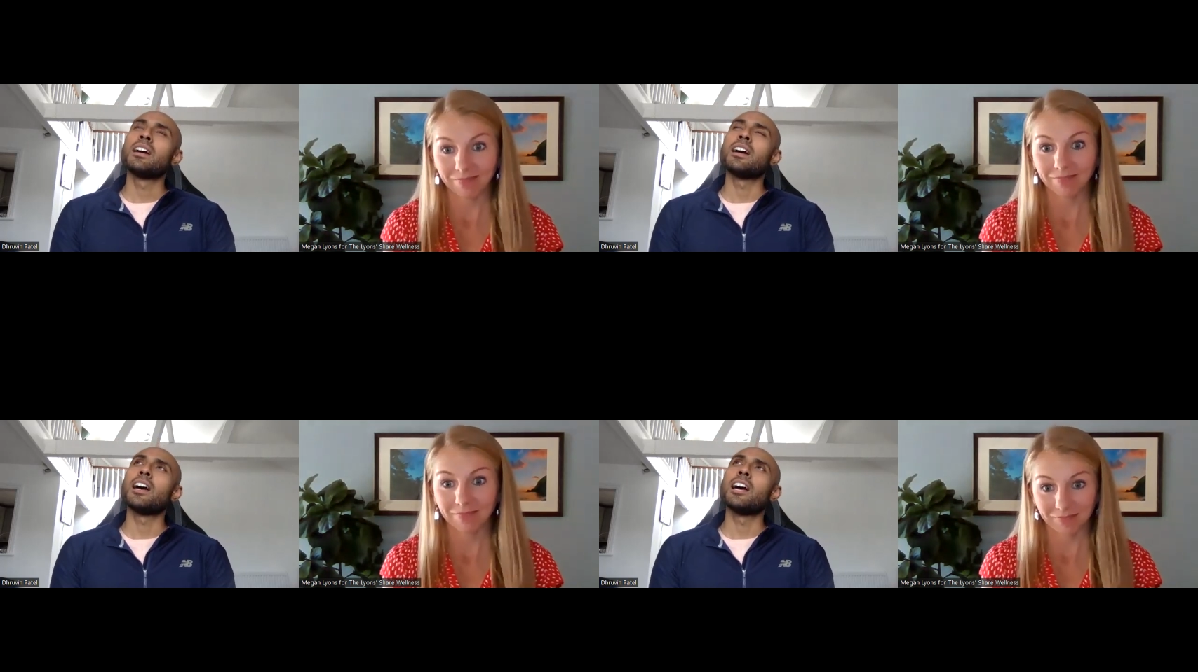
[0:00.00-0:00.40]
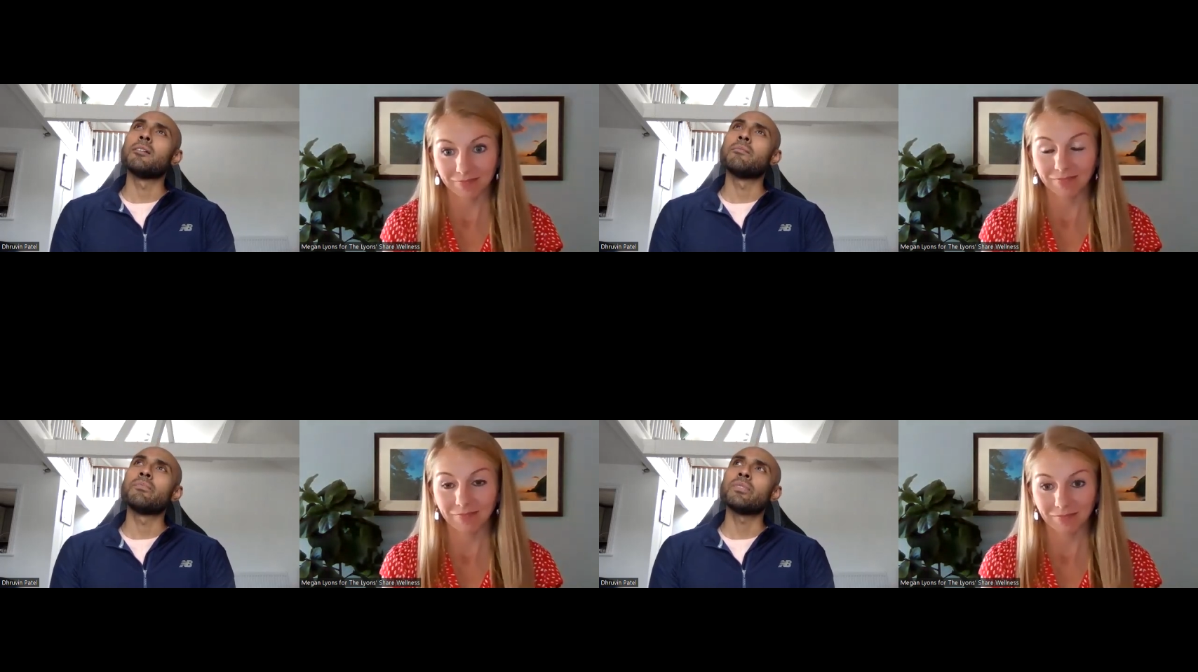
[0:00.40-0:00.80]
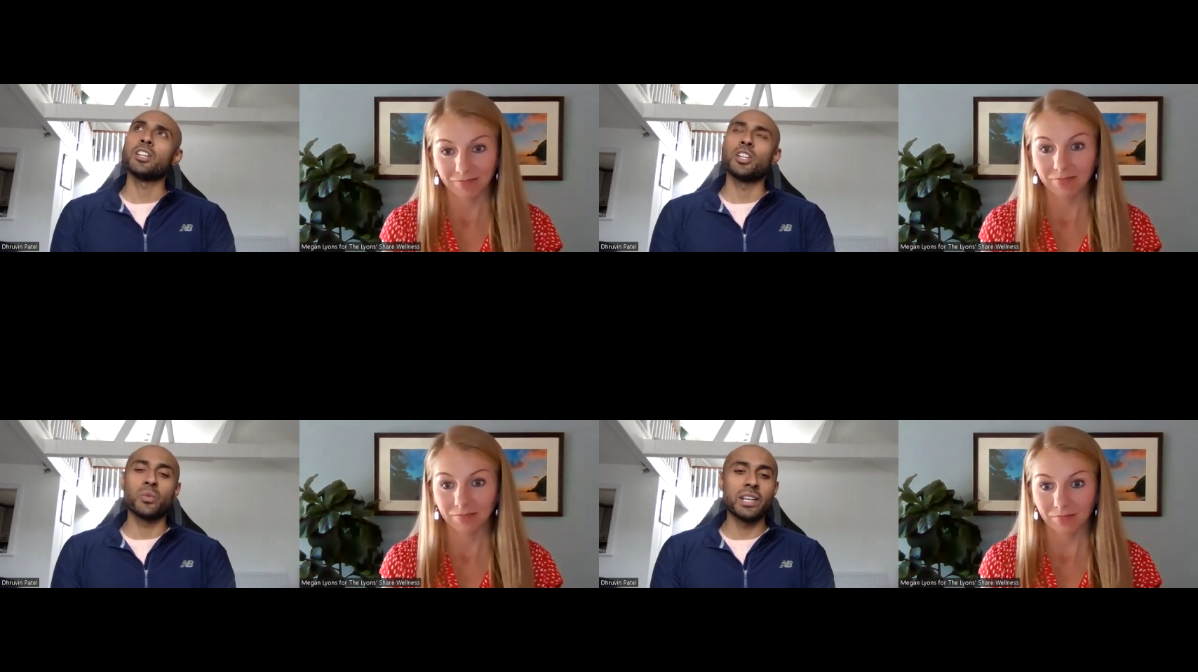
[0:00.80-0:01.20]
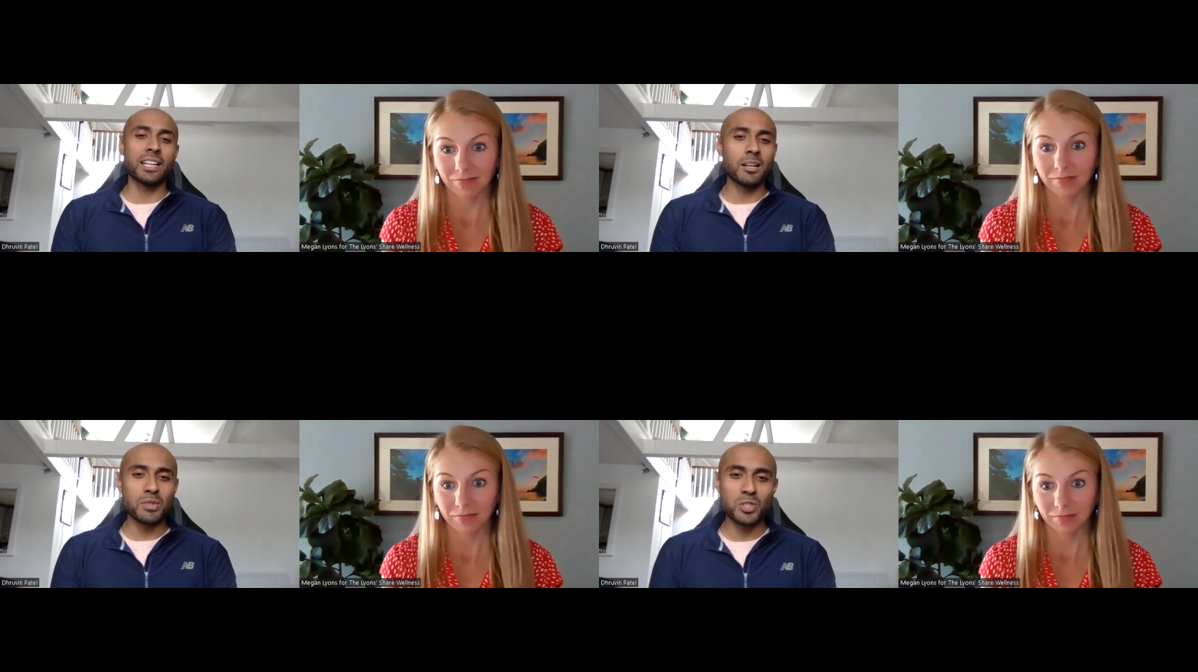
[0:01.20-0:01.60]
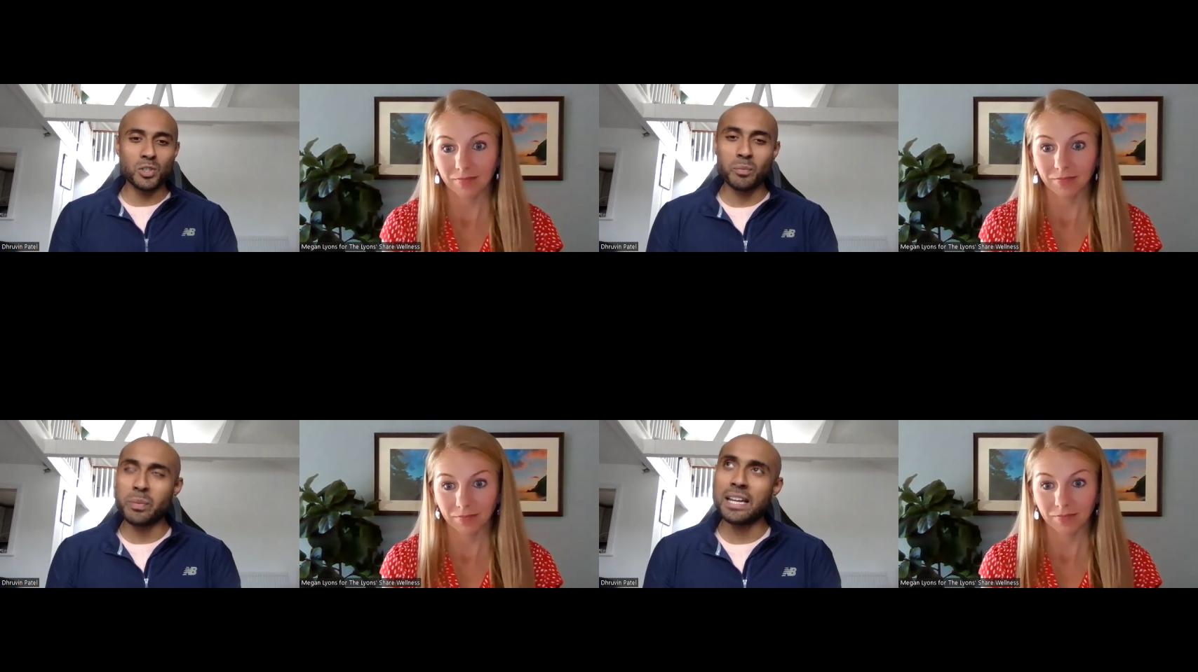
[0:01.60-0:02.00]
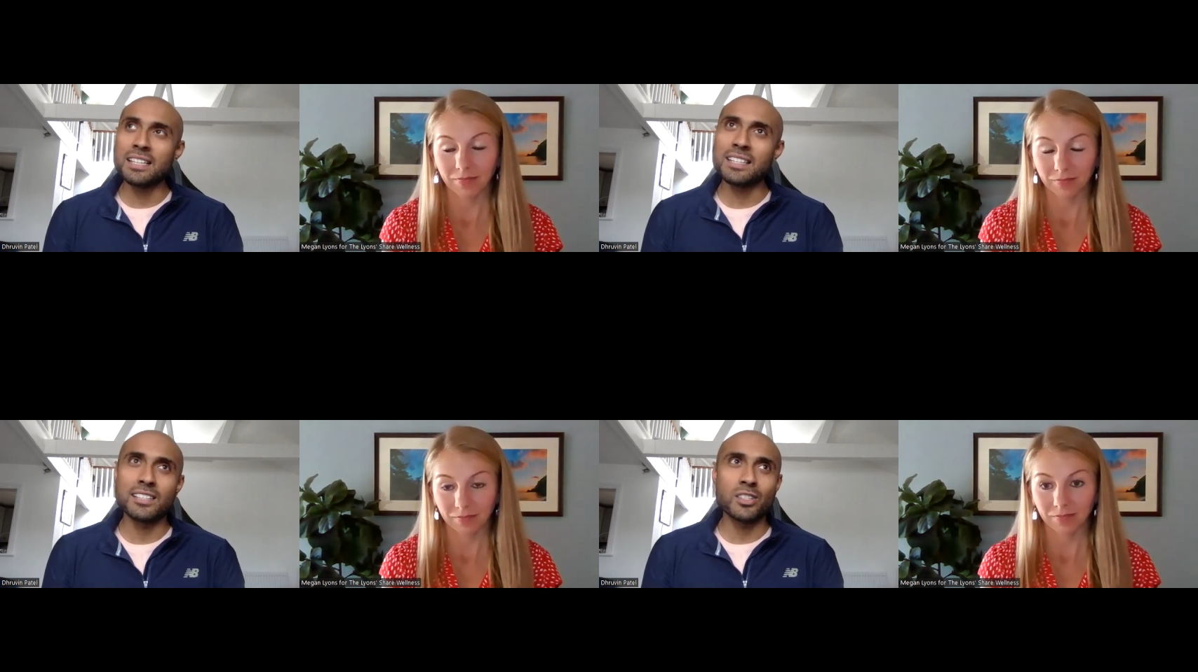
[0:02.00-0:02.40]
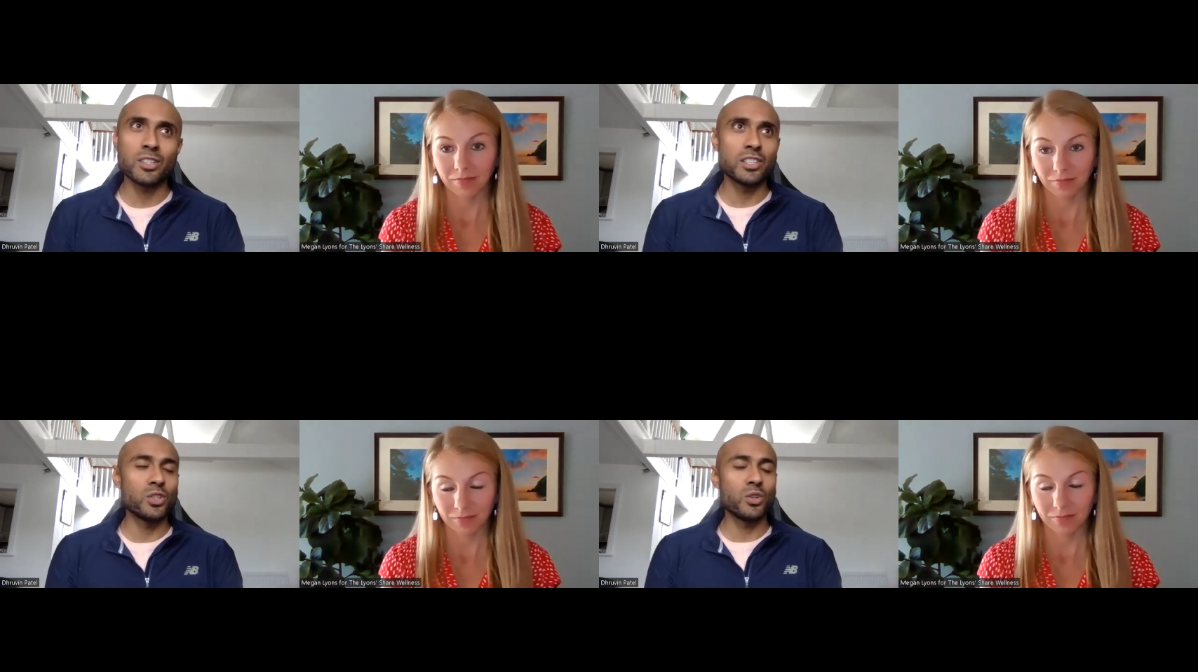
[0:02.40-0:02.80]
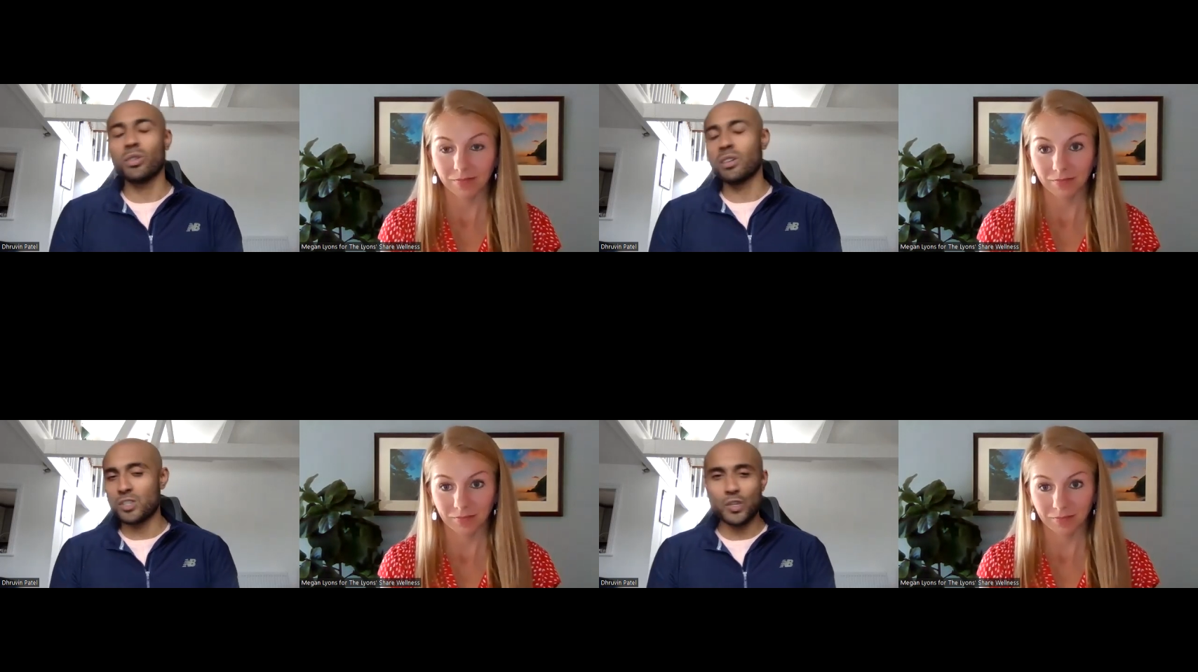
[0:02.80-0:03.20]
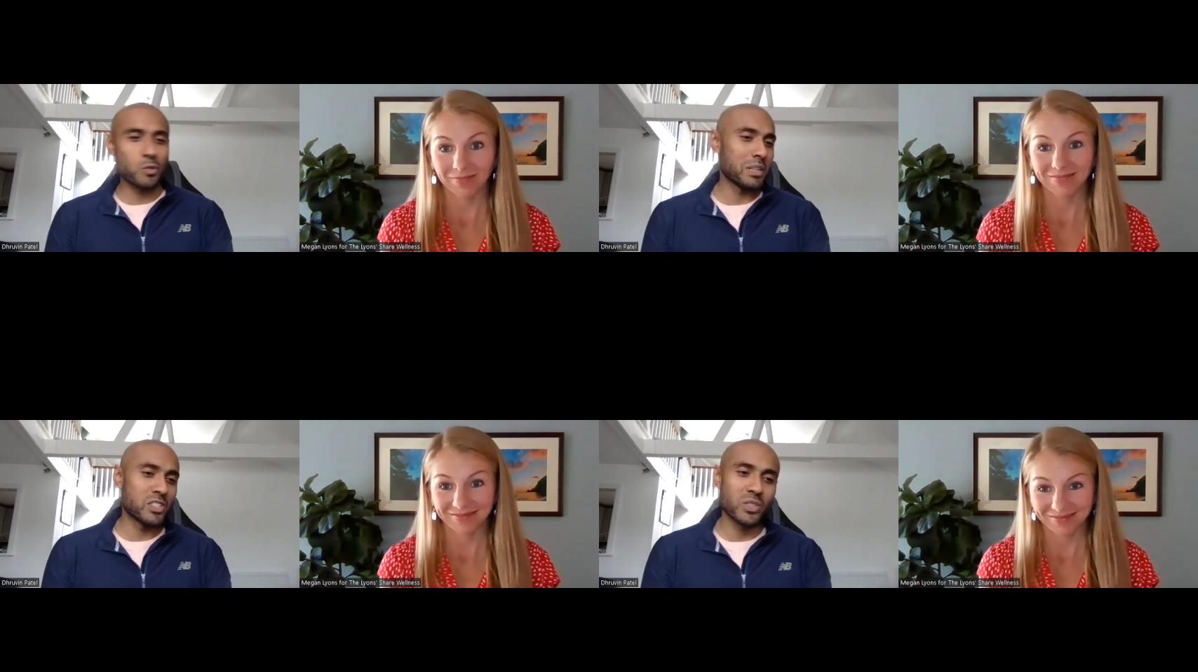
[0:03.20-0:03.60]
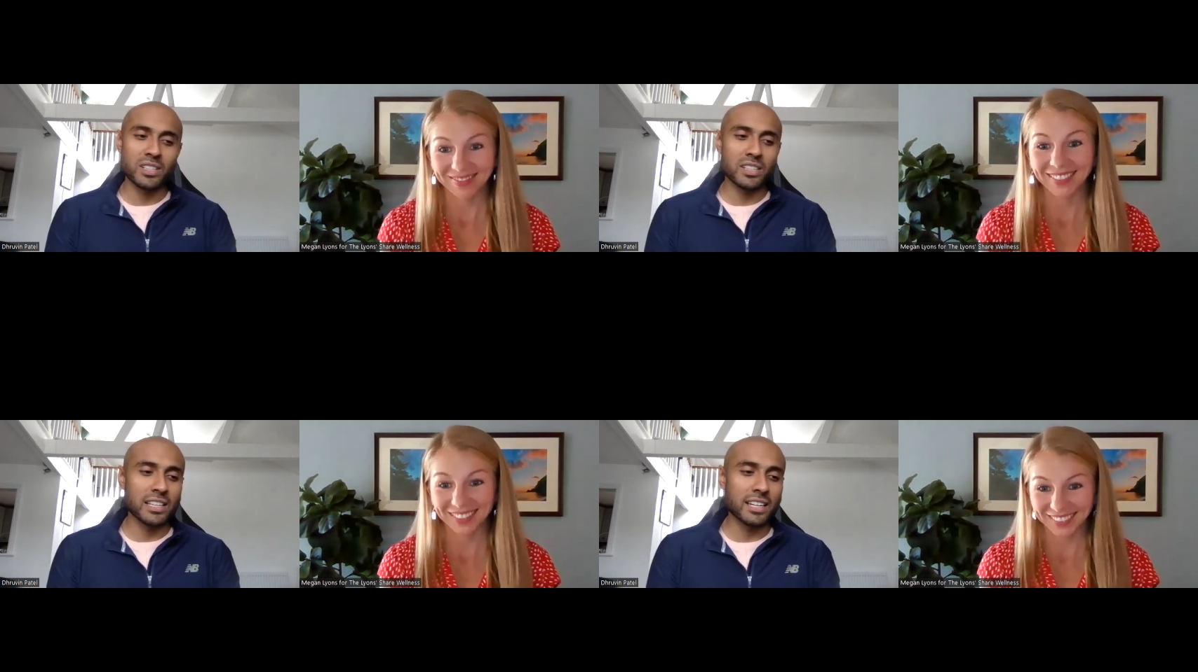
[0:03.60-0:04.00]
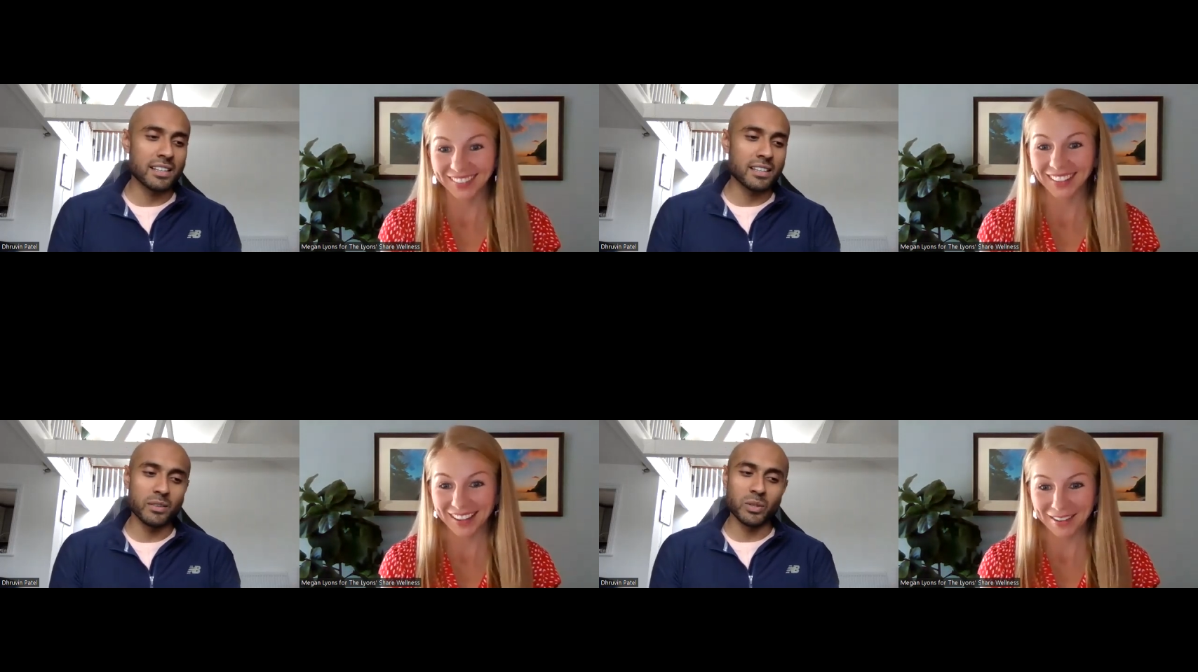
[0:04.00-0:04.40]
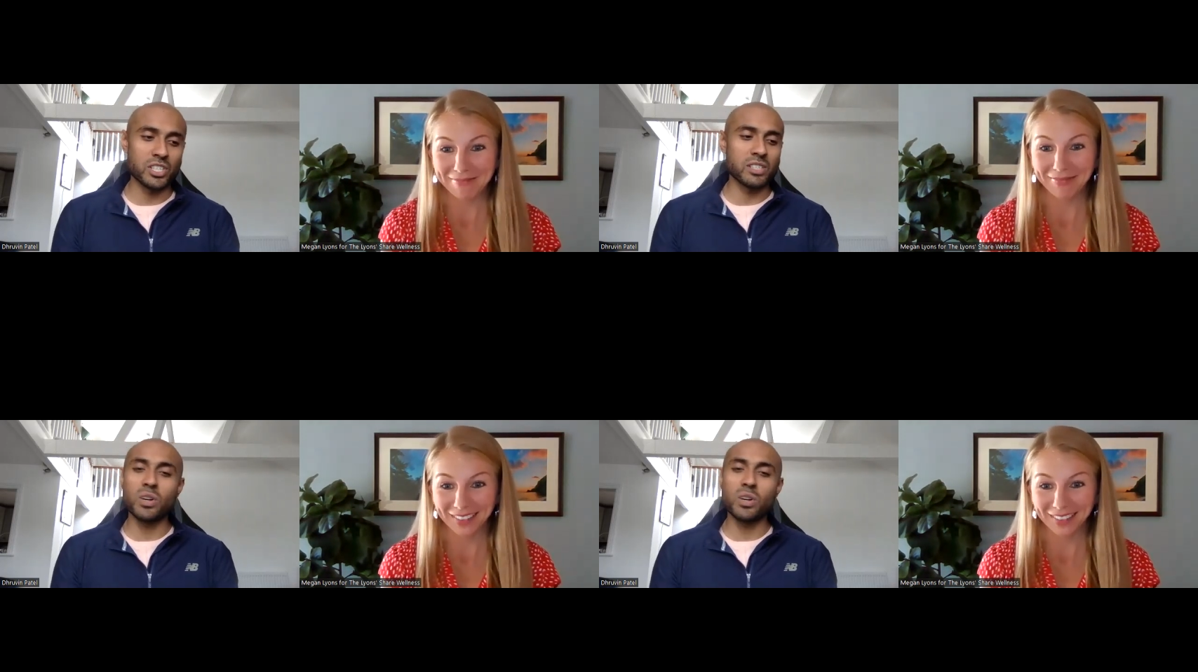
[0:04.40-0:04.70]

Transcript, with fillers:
Speaker 1: Um, you know, when it comes to your bed, there's only two things you should be doing there, which yep.